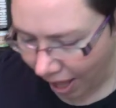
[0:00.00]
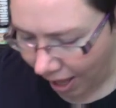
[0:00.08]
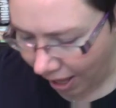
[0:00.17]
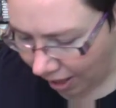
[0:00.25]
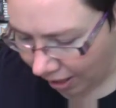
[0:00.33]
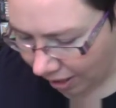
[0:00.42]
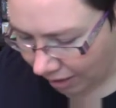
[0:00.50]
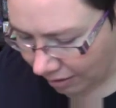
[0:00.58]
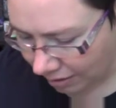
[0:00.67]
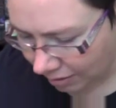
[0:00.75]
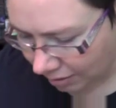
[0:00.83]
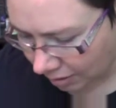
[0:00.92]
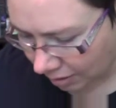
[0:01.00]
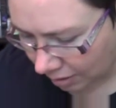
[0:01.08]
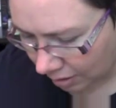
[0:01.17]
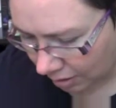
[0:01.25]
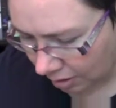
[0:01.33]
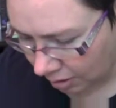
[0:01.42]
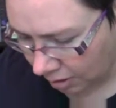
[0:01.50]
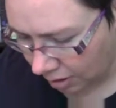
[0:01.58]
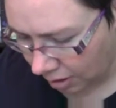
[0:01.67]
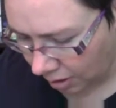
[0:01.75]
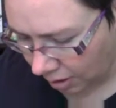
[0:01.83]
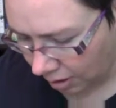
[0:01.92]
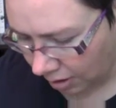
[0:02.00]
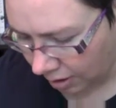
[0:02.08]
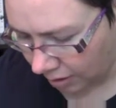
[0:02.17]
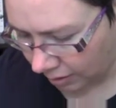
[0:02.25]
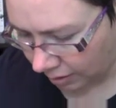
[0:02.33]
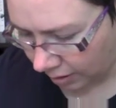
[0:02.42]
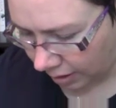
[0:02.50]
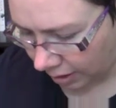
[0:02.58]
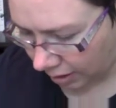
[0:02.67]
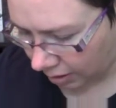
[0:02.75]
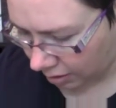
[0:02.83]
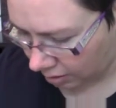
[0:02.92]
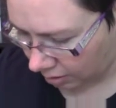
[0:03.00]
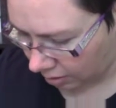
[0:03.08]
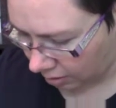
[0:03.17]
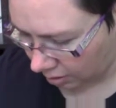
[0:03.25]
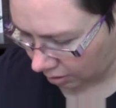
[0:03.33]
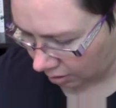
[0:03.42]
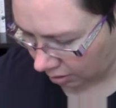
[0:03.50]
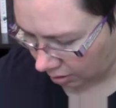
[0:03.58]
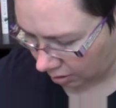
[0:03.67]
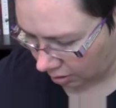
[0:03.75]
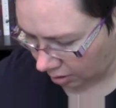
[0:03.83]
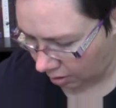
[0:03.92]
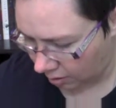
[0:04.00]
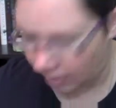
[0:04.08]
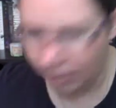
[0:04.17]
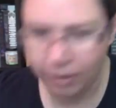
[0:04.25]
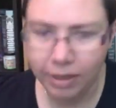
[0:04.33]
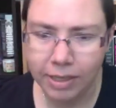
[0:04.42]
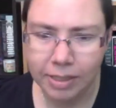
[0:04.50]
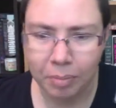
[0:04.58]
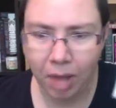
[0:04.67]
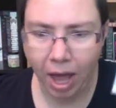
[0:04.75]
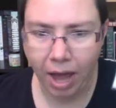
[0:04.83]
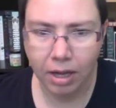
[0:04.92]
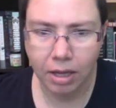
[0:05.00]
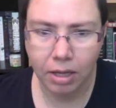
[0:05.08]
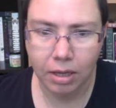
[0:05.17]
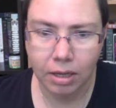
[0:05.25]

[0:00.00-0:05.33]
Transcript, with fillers: And this is Sirius Black